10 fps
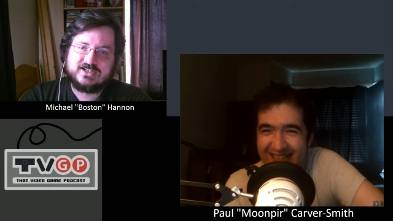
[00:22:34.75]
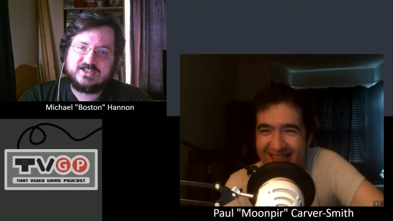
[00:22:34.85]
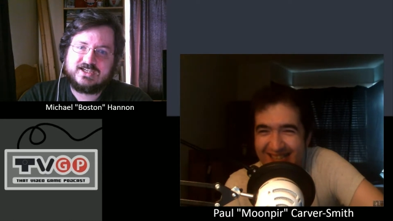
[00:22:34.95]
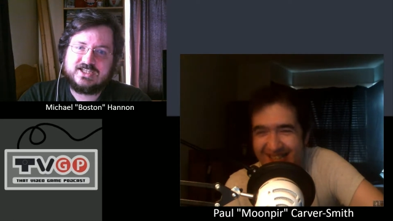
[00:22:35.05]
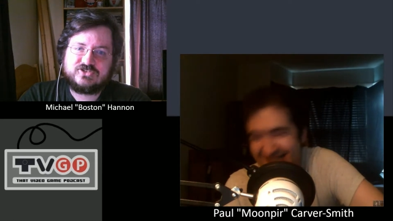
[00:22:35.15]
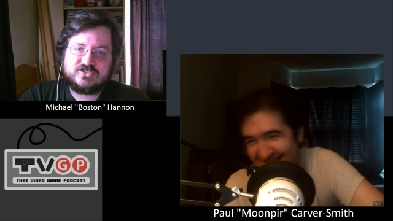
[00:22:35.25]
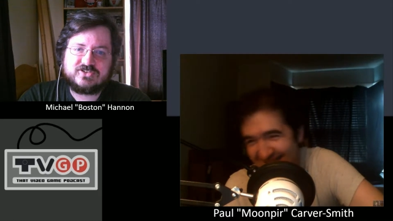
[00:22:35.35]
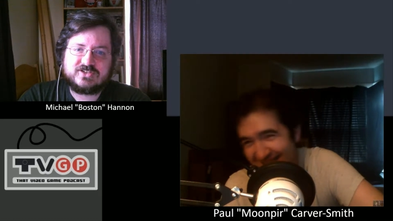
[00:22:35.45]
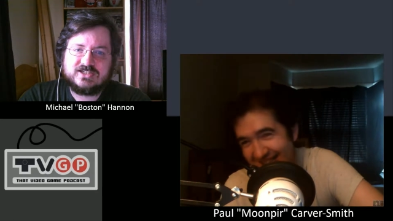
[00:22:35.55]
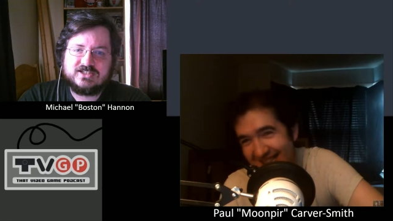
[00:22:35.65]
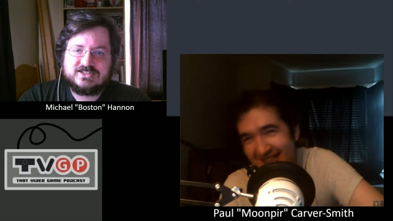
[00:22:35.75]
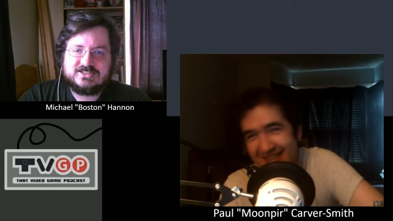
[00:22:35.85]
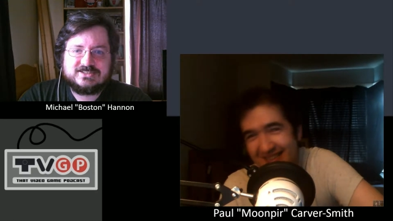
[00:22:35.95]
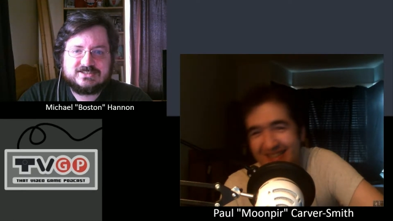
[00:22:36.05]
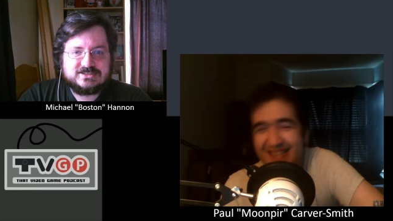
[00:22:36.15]
Speaker 1: it just.
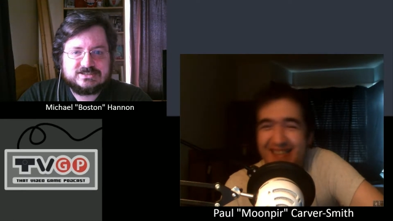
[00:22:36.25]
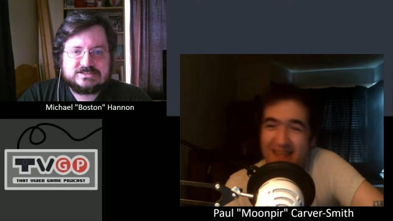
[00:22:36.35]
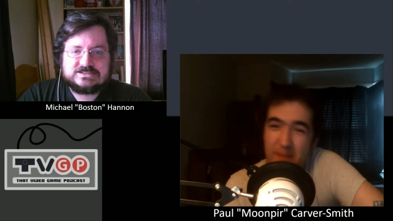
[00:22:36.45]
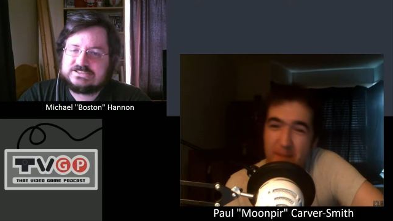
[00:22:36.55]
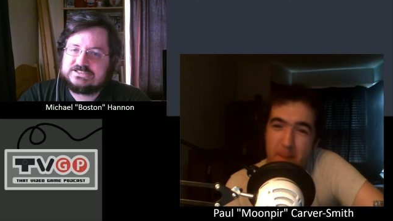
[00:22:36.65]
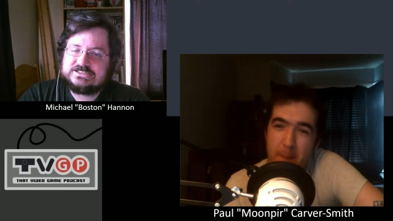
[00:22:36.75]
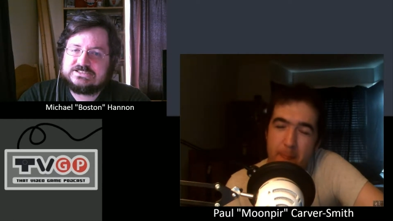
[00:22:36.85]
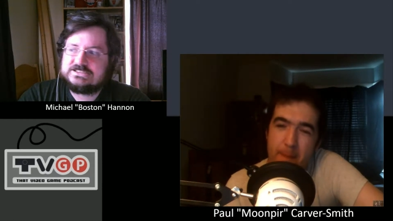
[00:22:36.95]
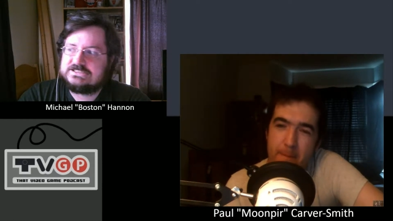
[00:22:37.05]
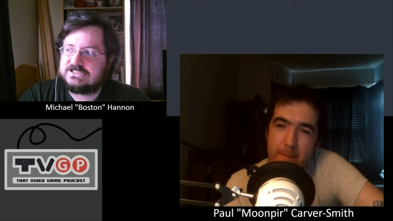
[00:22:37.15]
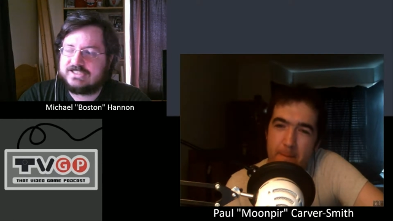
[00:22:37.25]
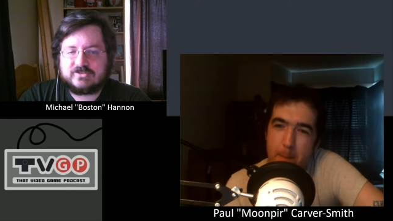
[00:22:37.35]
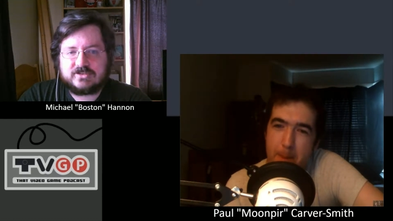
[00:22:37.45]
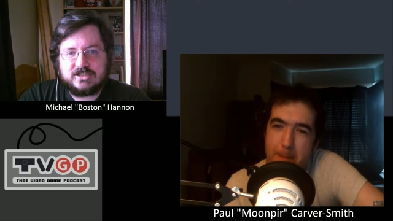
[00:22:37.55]
Ah, it's.